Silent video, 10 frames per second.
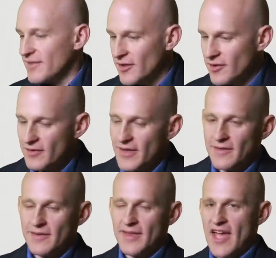So
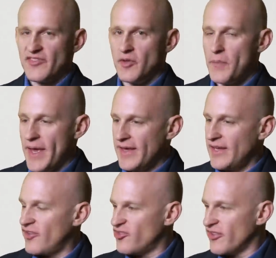cash flow
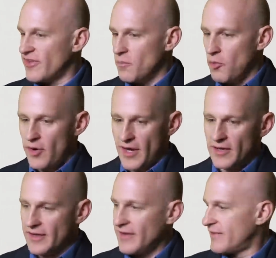banking is just a more
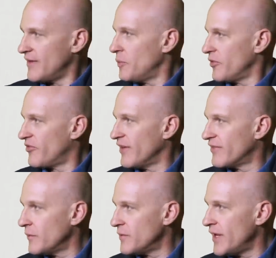elegant, simple
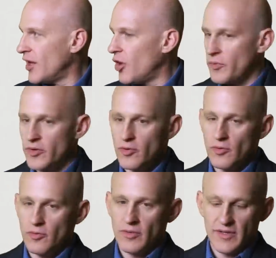system to help
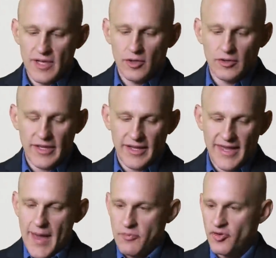you not only
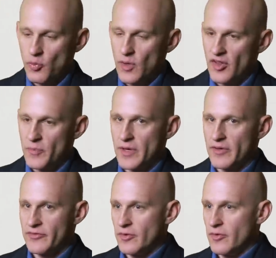capture wealth, but
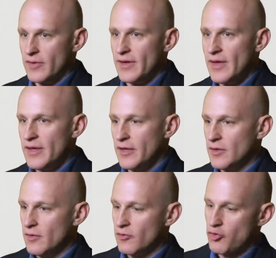also,
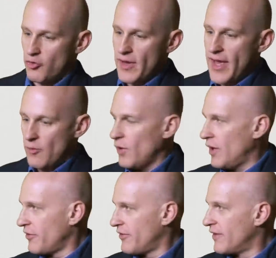create
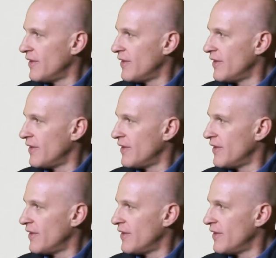wealth.